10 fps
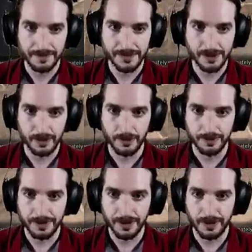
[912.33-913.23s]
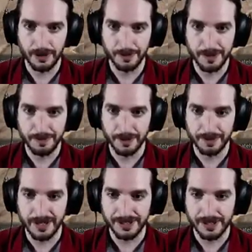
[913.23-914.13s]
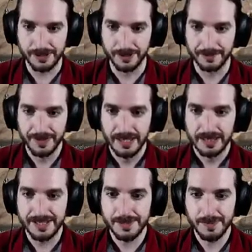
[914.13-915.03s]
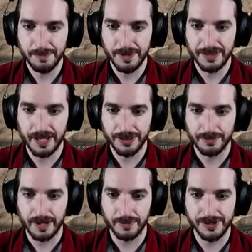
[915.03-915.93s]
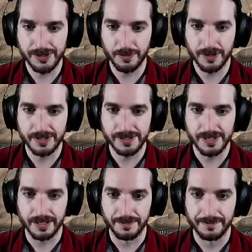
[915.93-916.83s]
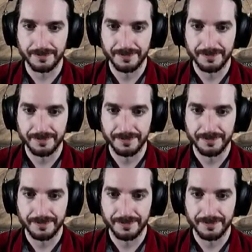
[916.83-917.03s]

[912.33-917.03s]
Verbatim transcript: so here are all the people that we gotta talk to. Let's meet by the Aetherite once our work is done.